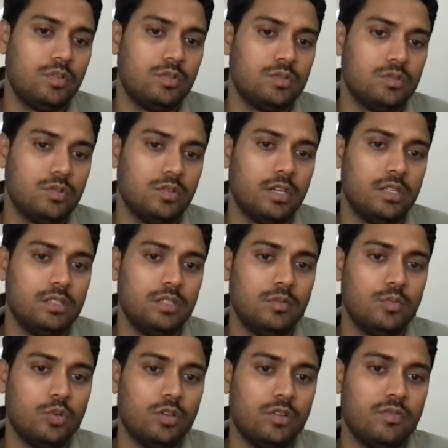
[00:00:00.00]
So
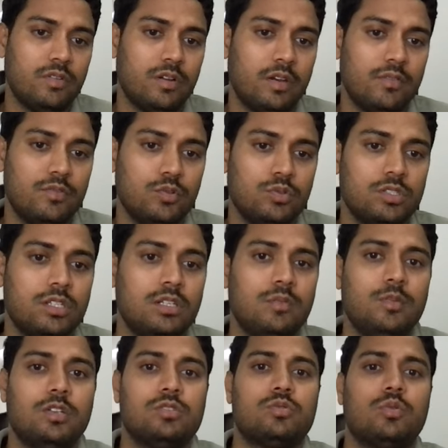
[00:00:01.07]
19.52
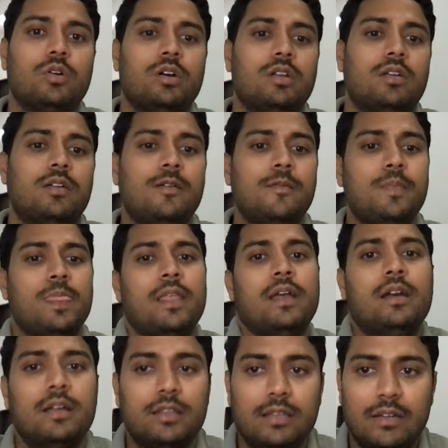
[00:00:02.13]
centimeter square,
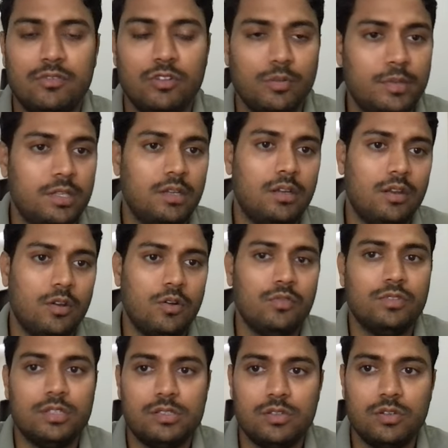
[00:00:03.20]
that will be the area of
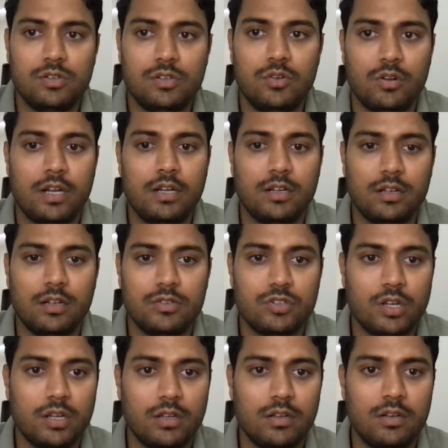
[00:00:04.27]
this non-right angle
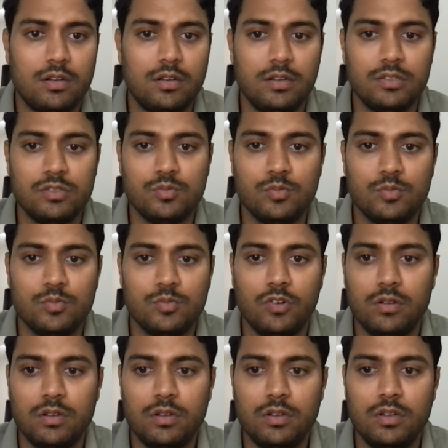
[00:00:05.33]
triangle. Let's move on.
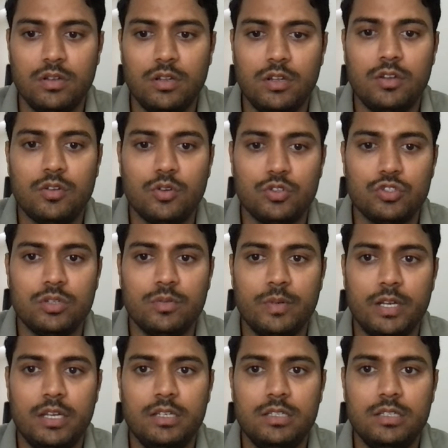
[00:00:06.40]
Question number
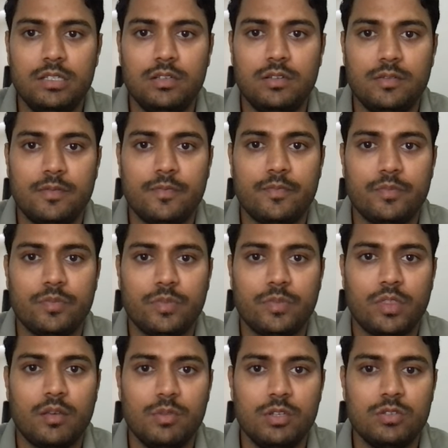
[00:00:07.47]
18,
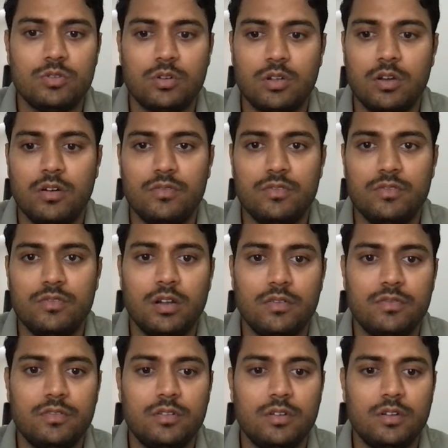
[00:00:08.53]
based on curved graph.
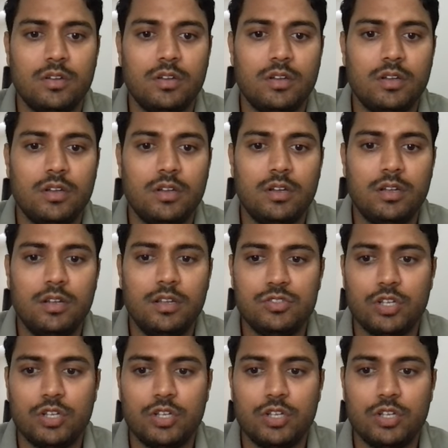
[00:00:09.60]
Let's